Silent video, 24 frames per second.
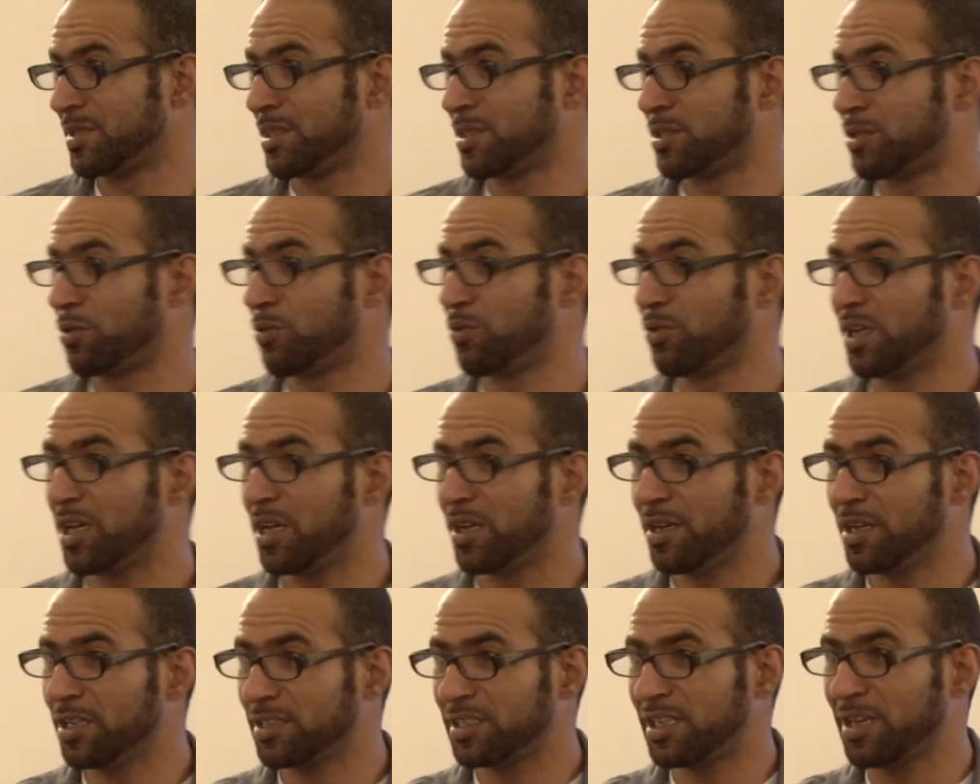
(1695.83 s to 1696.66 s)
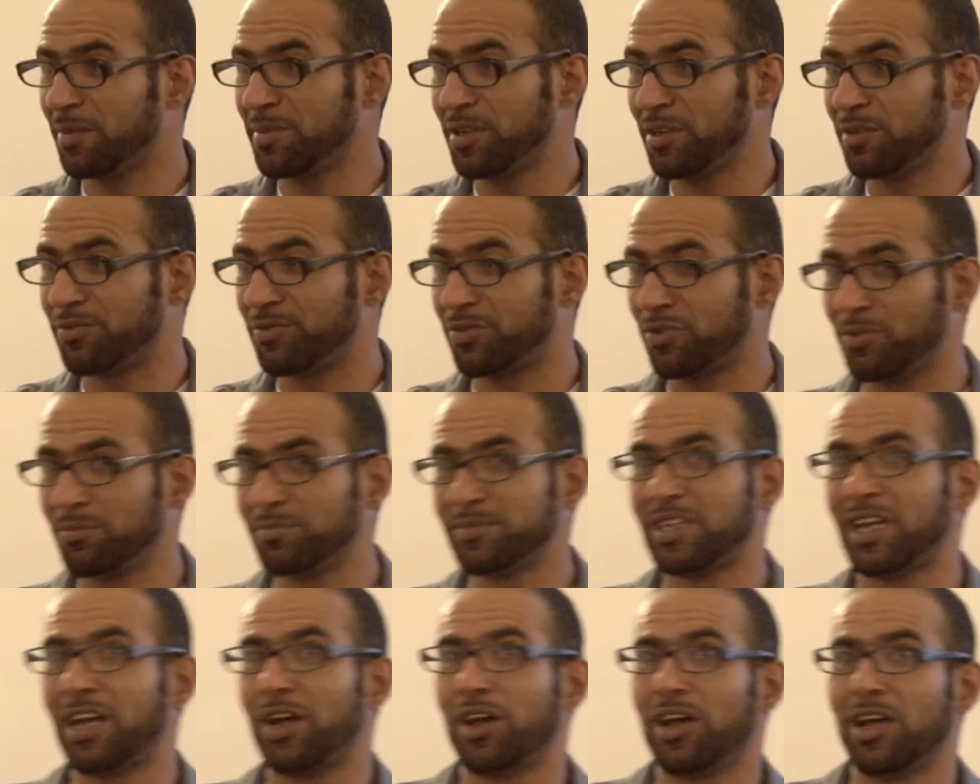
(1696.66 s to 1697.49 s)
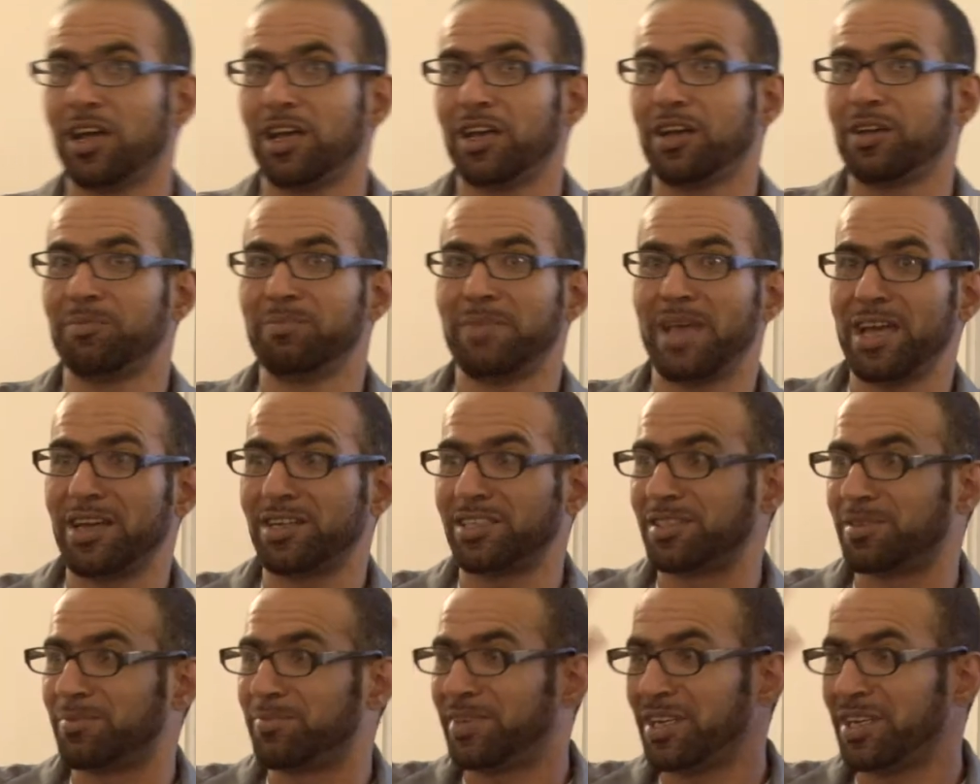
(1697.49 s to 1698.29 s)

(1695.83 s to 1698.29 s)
So we are not coming from the uh,